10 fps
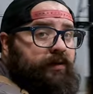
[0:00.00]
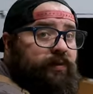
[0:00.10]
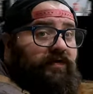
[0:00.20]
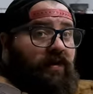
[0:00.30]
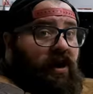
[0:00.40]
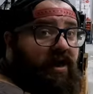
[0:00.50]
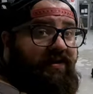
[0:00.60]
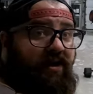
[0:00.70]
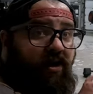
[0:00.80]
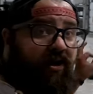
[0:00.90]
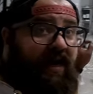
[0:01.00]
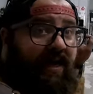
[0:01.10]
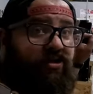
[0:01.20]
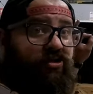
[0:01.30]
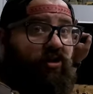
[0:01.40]
and we've got our
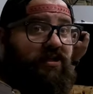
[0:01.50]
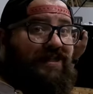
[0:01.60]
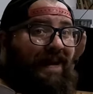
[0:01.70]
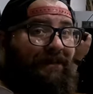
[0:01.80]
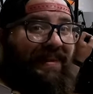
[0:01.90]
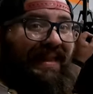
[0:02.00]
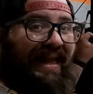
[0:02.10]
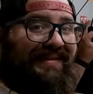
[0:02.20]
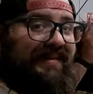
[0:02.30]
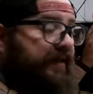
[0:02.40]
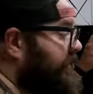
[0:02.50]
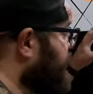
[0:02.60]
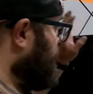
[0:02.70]
gas struts planted,